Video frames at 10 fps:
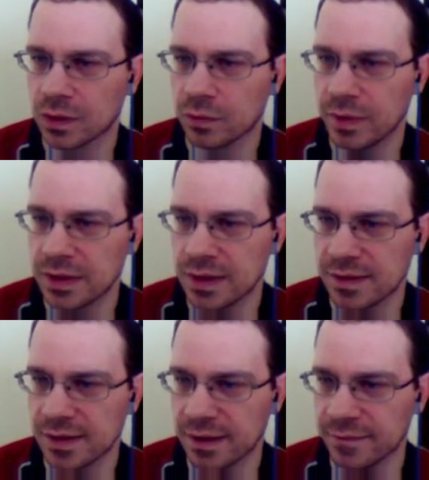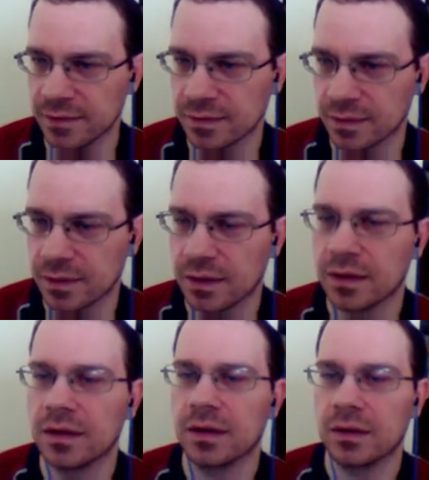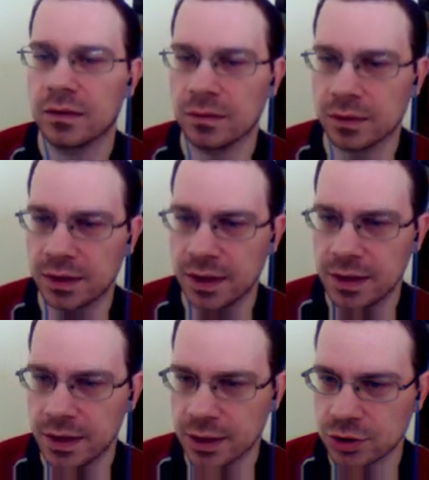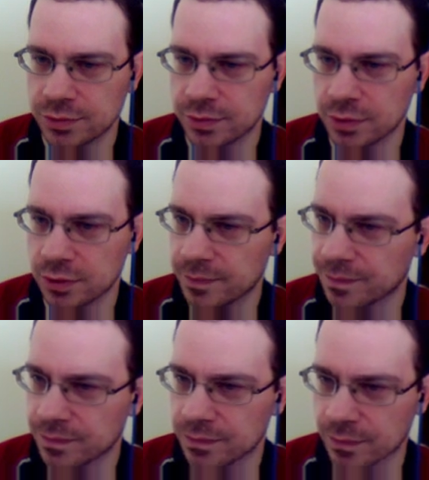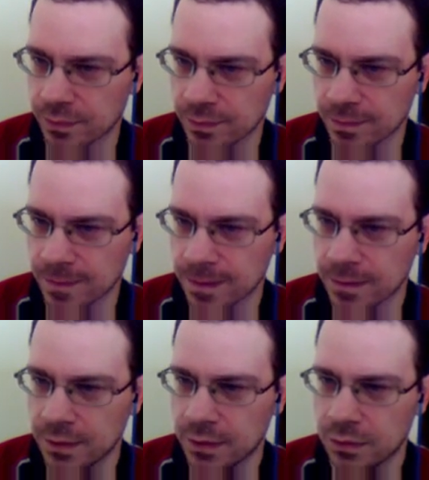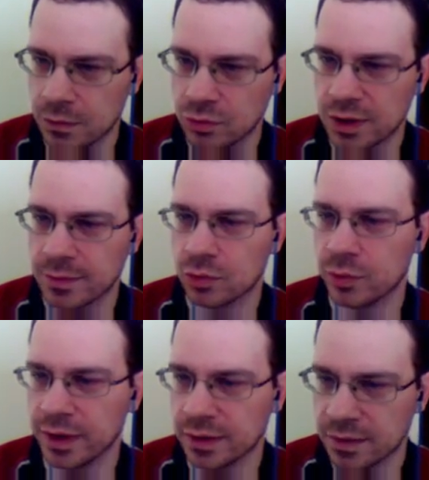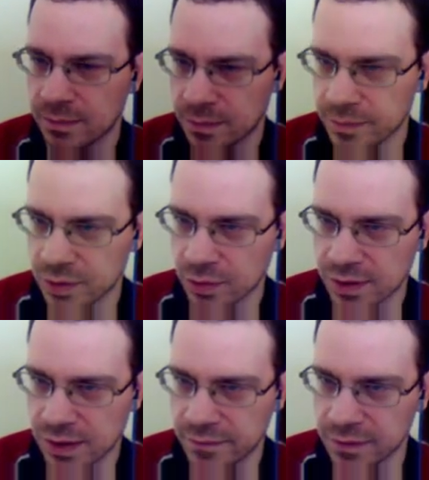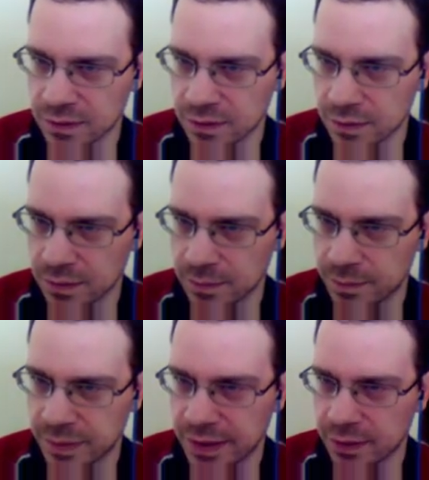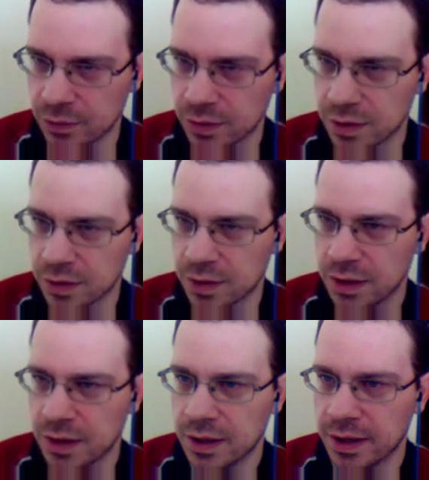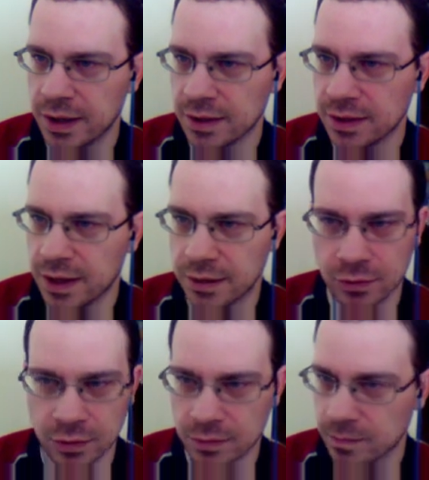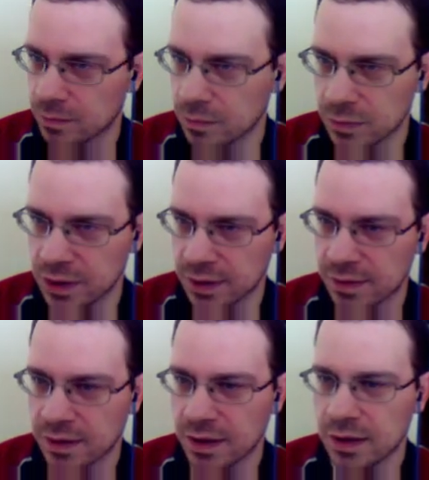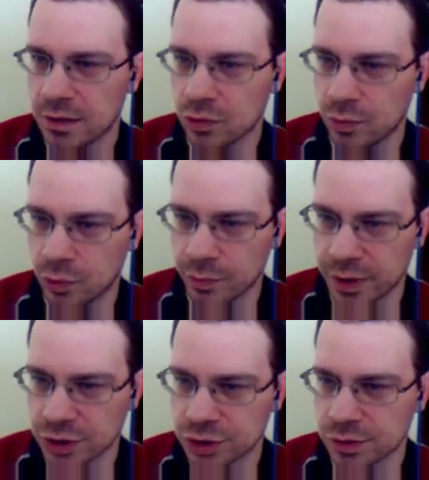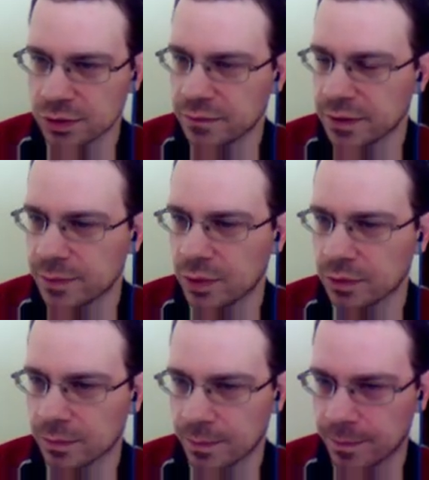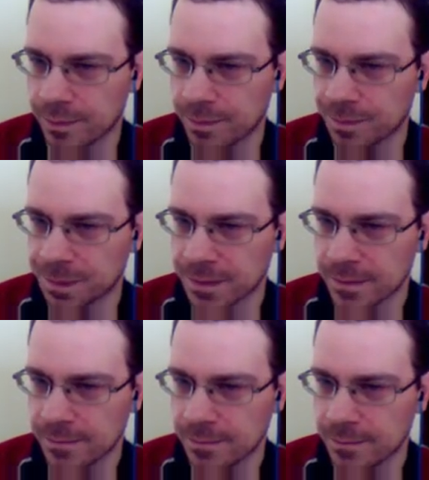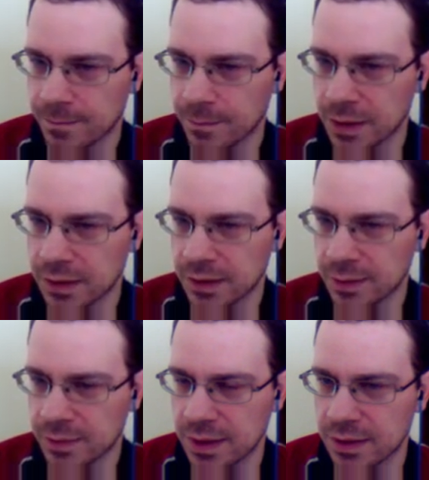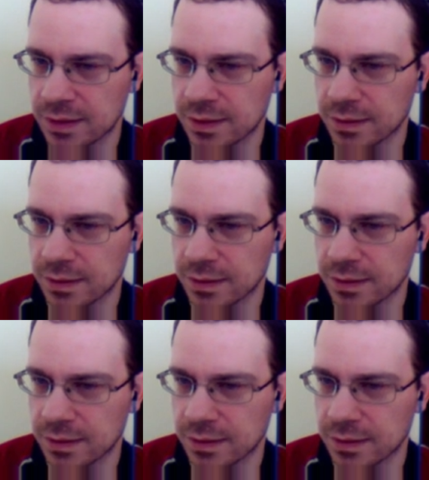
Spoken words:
Queen d7. Okay, h4. No time to wait, because he will play out d8 or this to put pressure on the weak pawn. But I'm not.